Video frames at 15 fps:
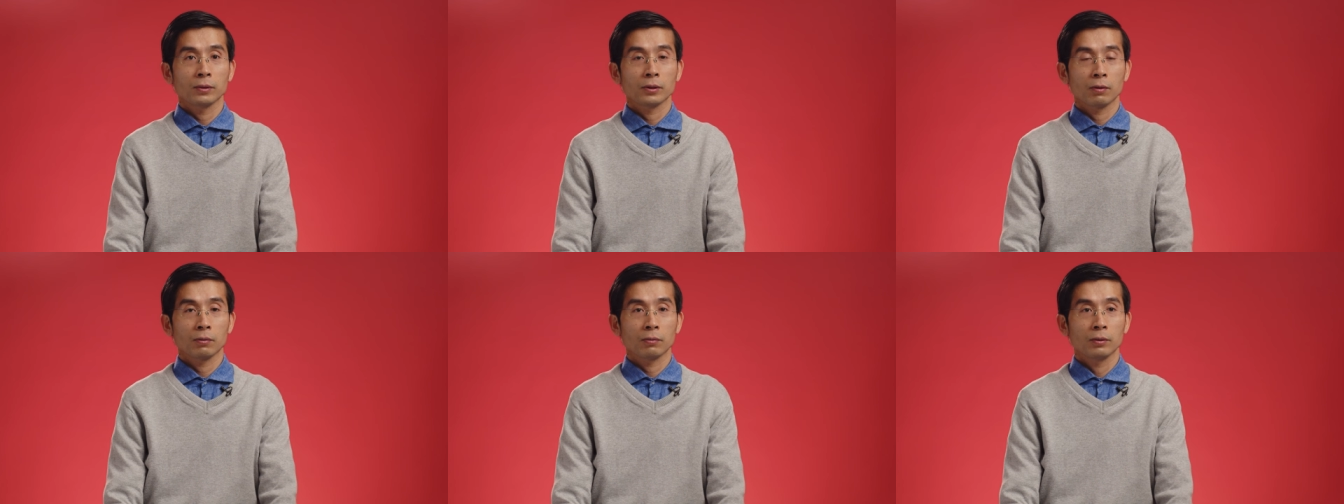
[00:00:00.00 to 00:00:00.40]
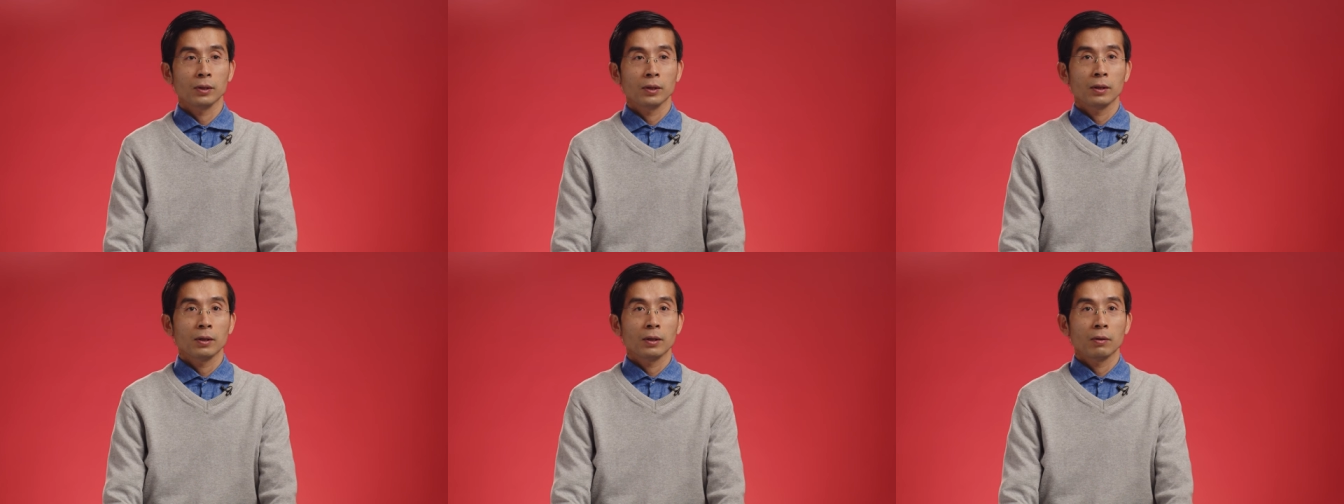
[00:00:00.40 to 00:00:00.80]
So
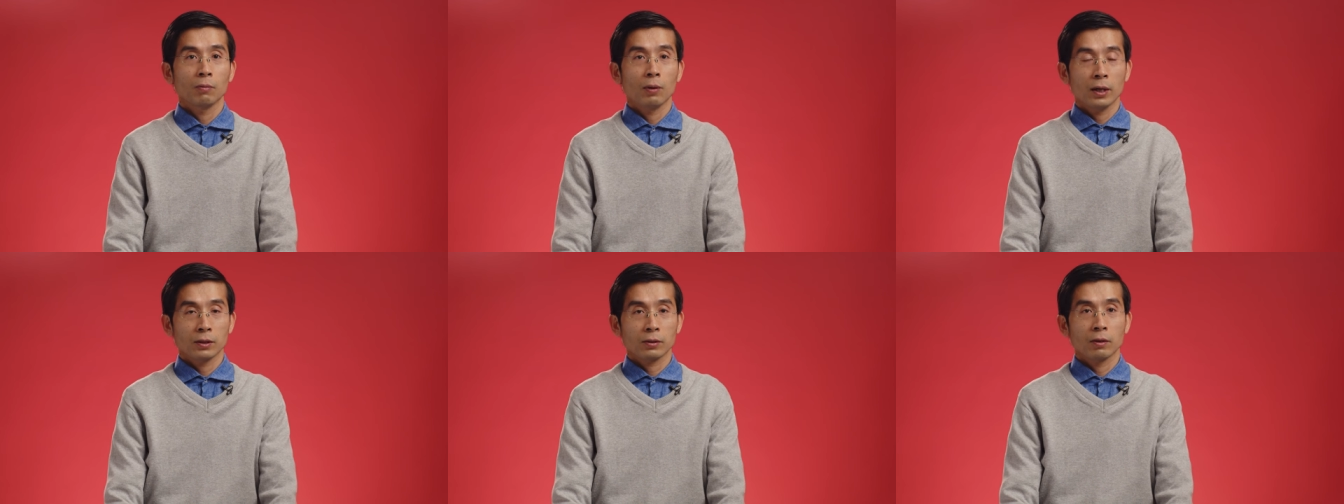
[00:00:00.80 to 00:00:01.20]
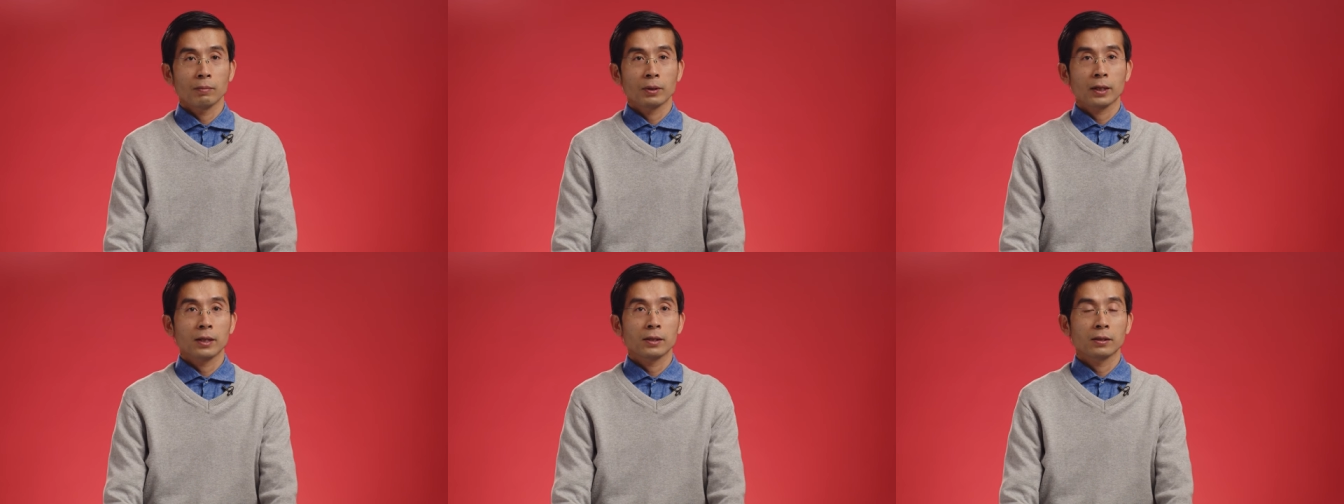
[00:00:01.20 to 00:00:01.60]
Wireless
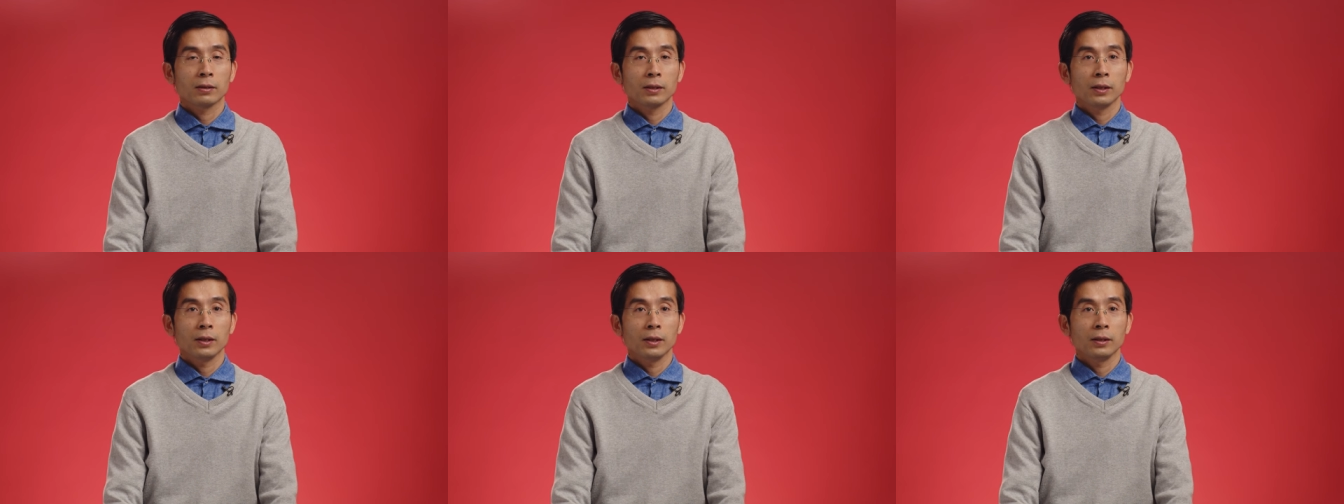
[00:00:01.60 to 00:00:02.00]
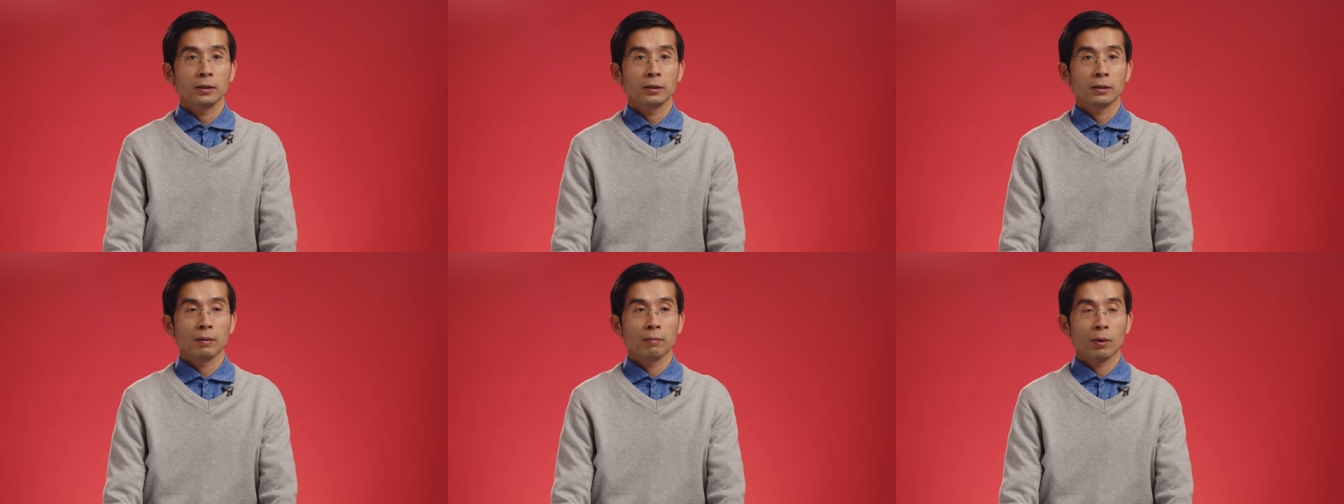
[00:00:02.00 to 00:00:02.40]
communication
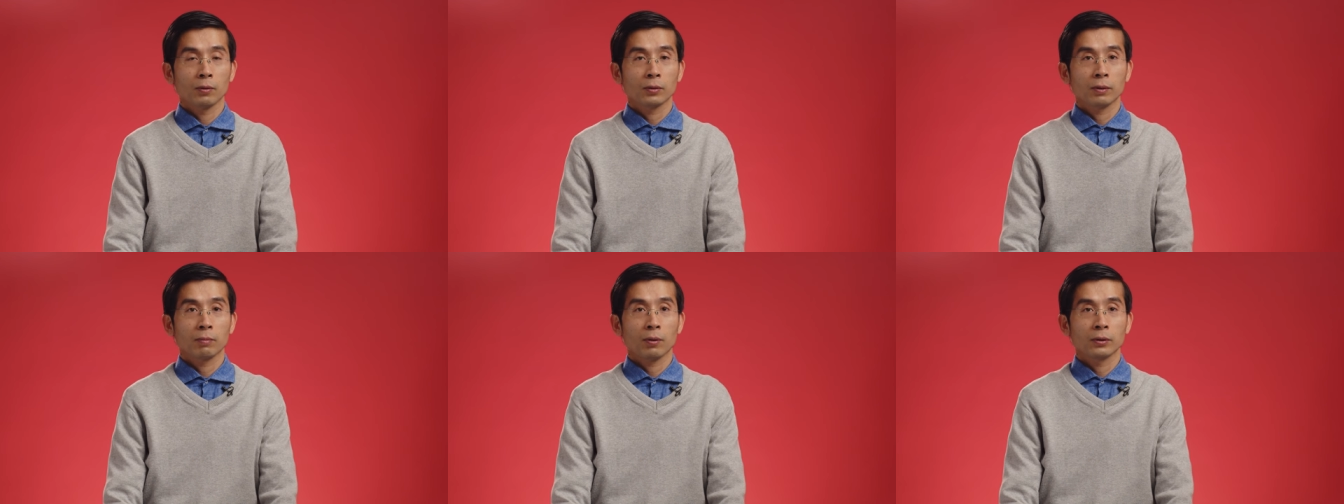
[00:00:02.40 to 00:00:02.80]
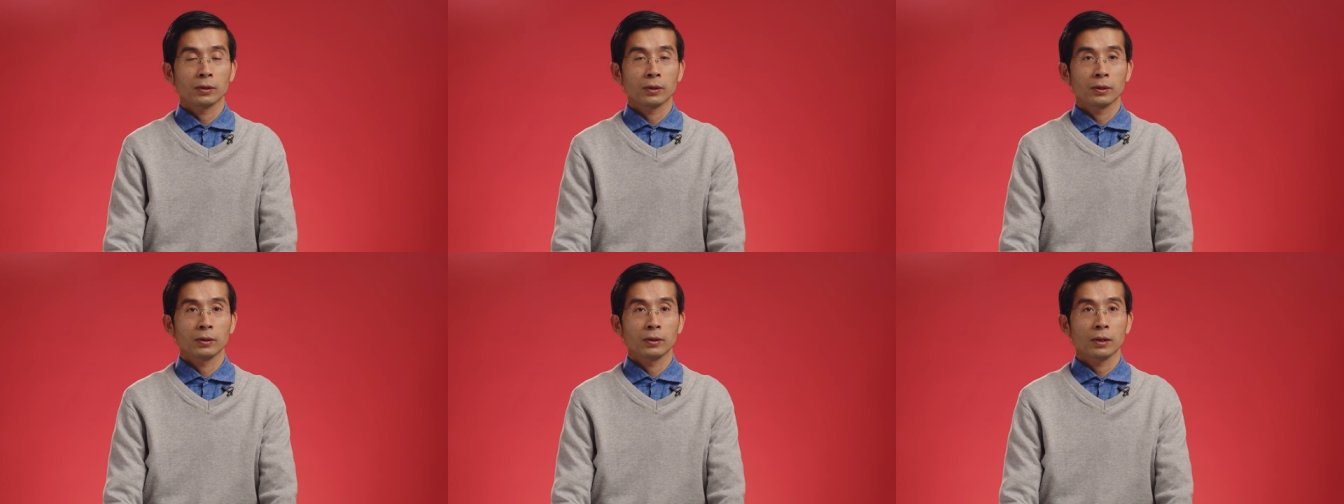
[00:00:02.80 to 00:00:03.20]
is the most
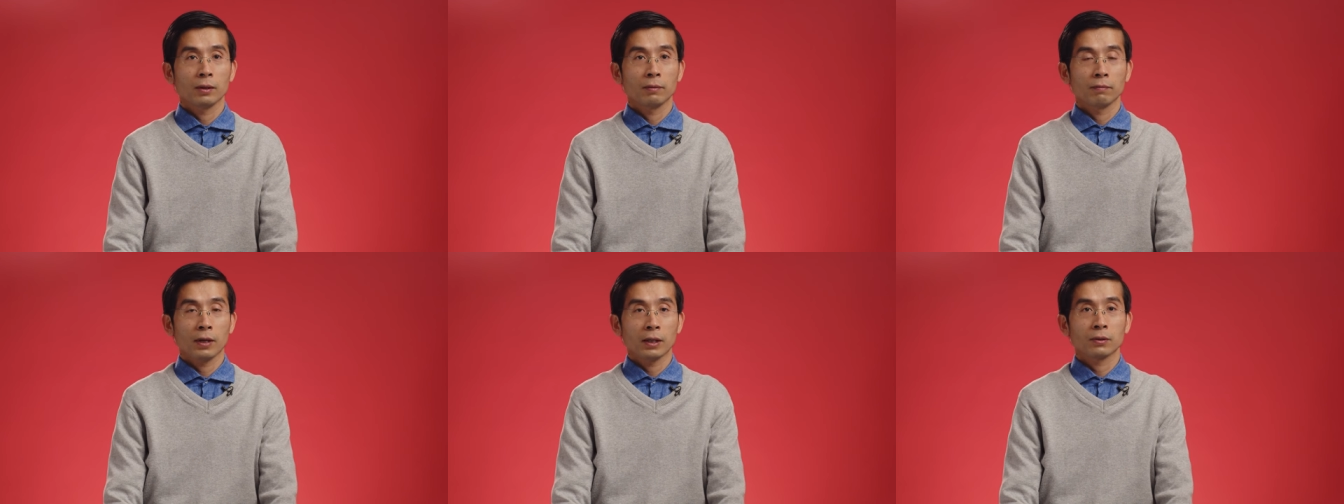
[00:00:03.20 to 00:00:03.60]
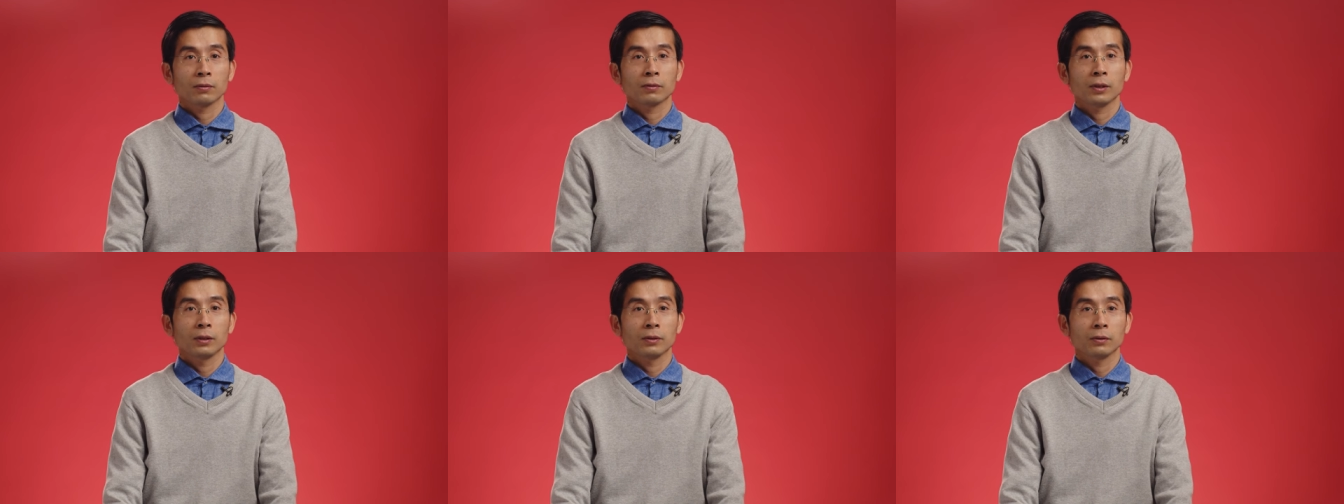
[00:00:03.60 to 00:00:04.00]
important thing and vital
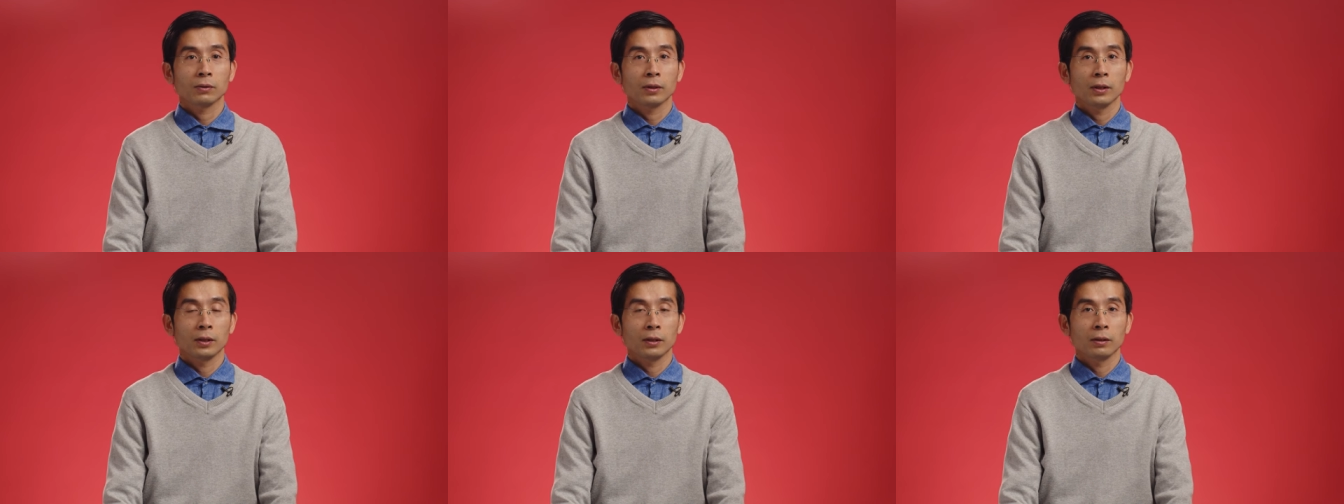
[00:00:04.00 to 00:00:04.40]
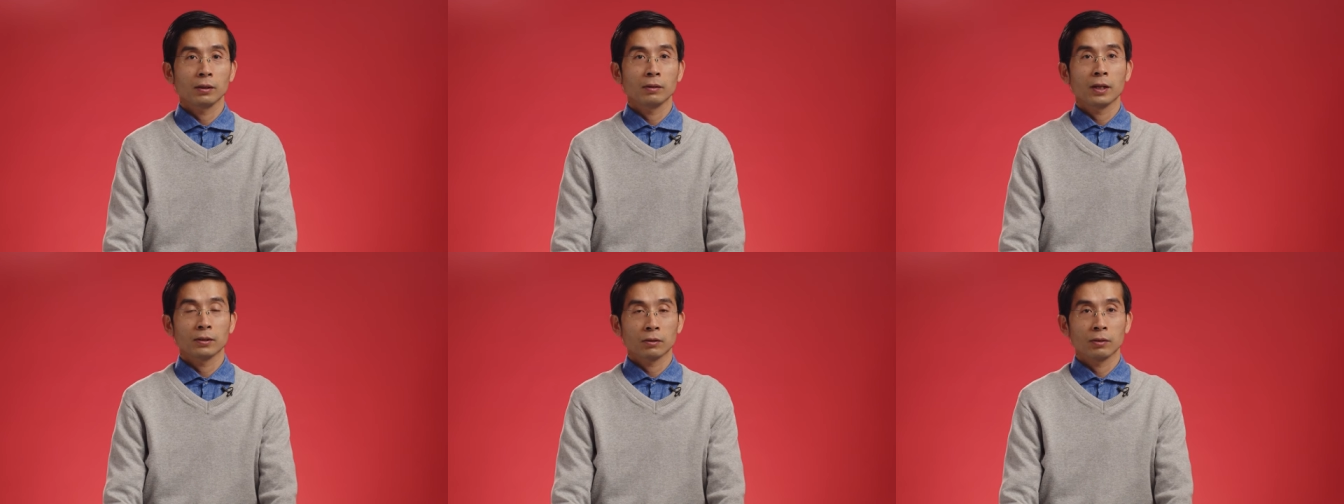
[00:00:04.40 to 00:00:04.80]
thing
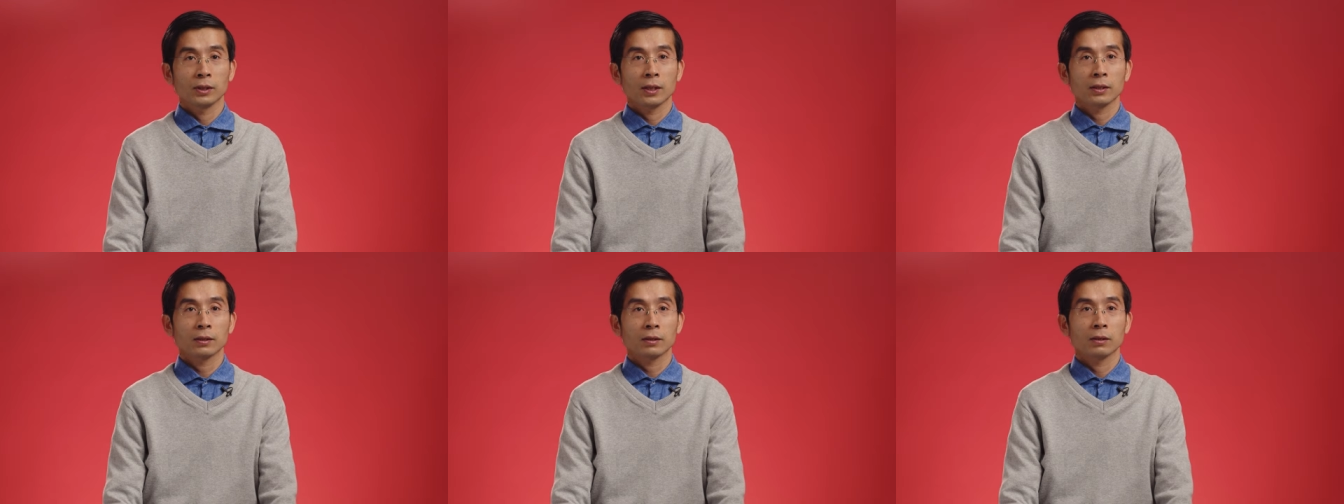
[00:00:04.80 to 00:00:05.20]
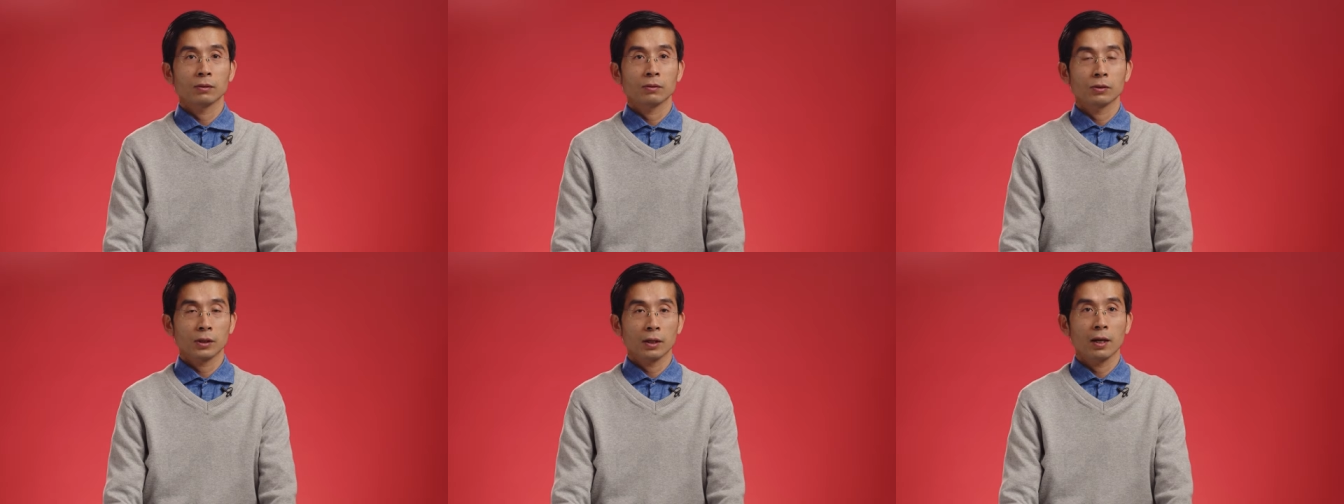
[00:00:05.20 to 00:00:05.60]
in natural disaster
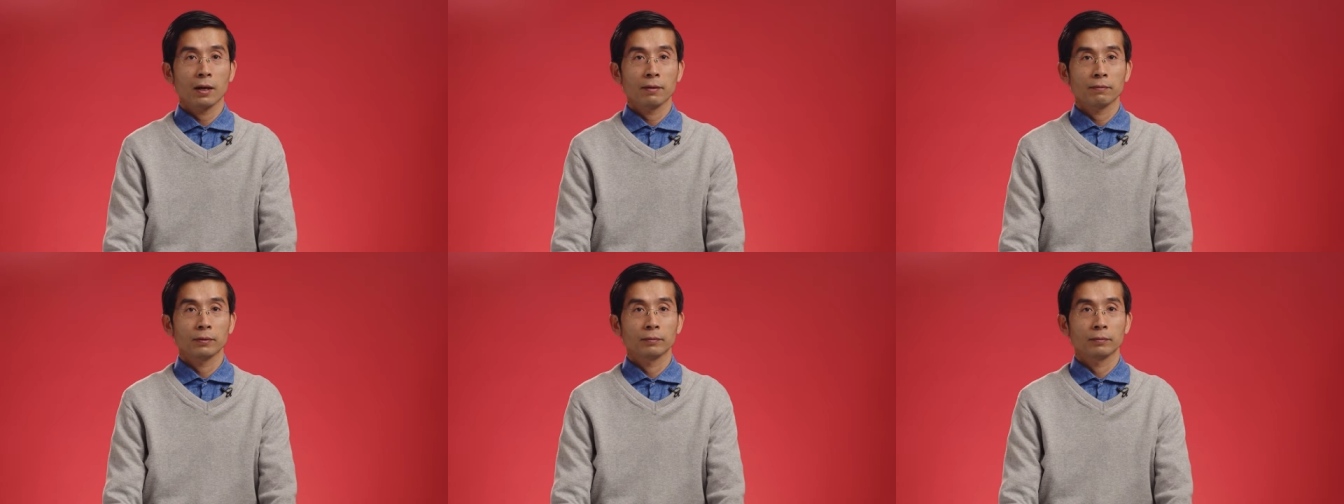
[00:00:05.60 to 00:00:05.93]
to save life.